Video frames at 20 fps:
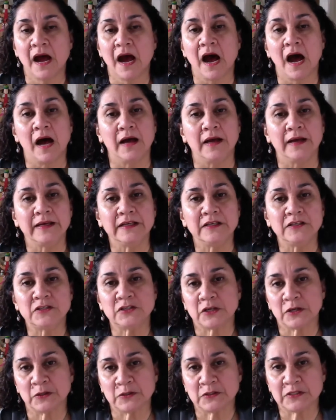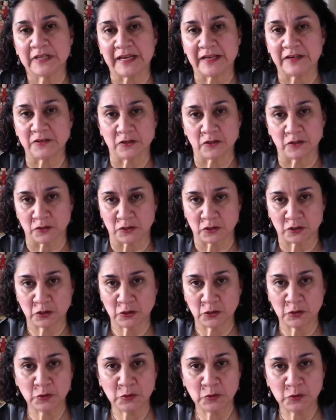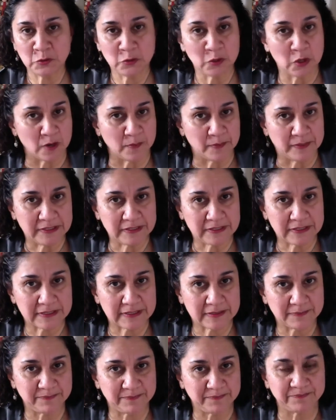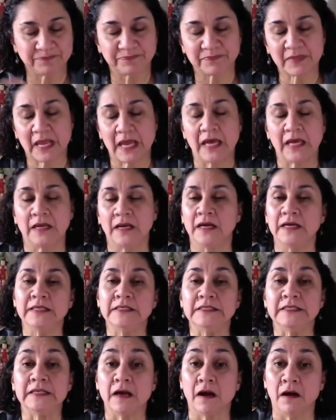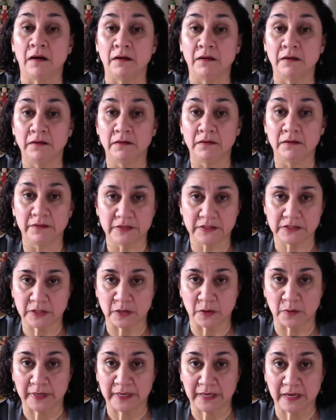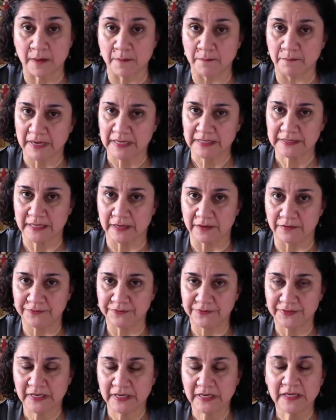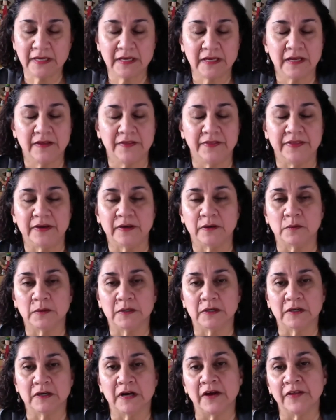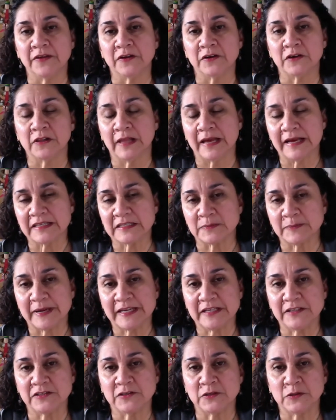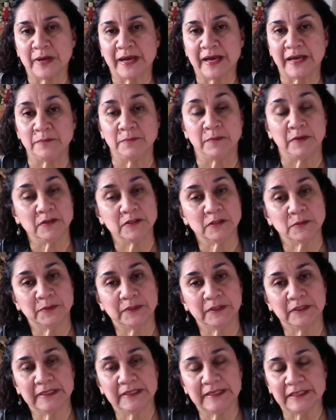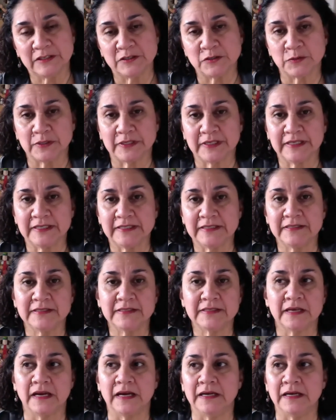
I chose to enter 2 garments, and I did all the sewing myself. There were other classmates who had multiple entries.